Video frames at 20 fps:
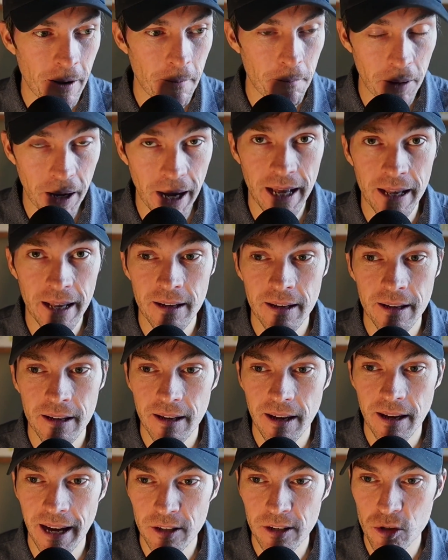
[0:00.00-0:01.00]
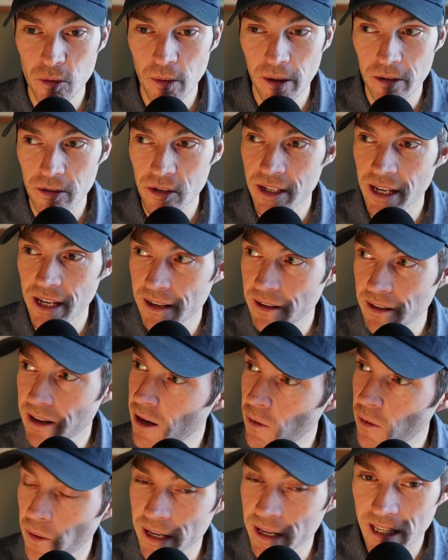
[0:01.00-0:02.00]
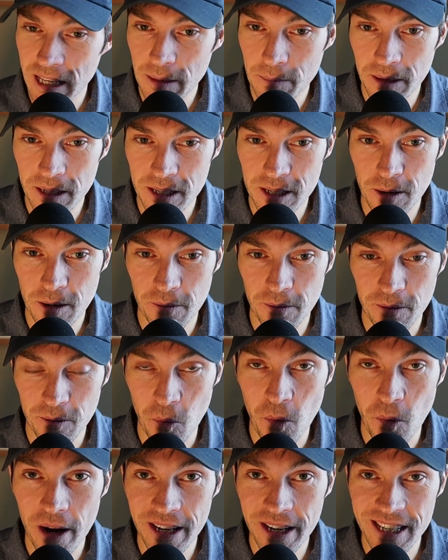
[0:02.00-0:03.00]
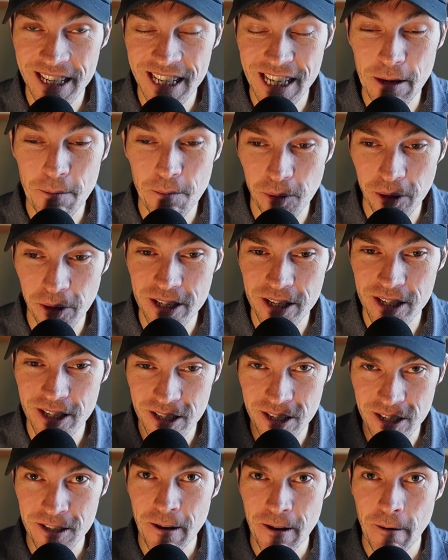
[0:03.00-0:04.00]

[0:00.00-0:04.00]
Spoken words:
but I do understand kind of wanting to keep places,